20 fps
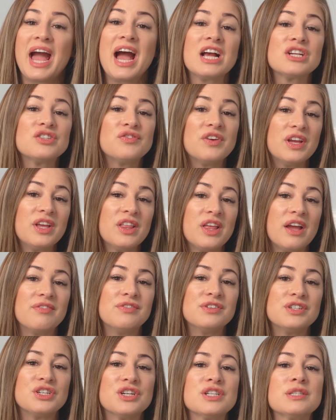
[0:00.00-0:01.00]
cash value
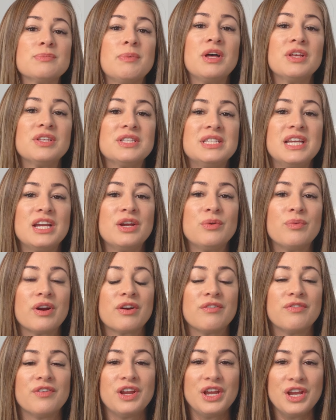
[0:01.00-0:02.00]
life insurance policy could
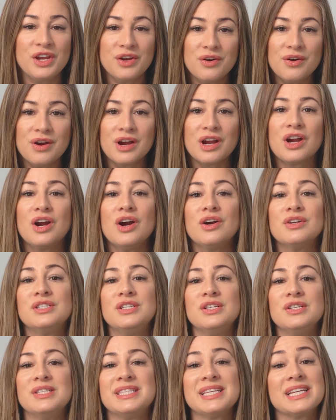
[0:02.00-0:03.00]
work for you, go to
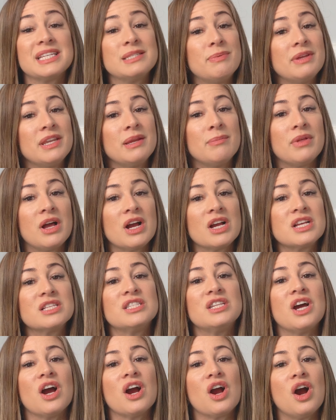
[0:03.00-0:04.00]

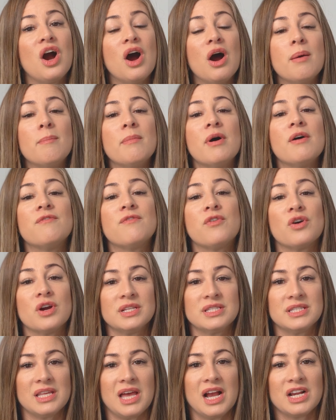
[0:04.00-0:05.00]
sixbuildingblocks.com
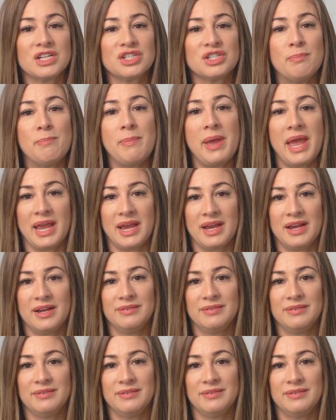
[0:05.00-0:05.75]
forward slash bank.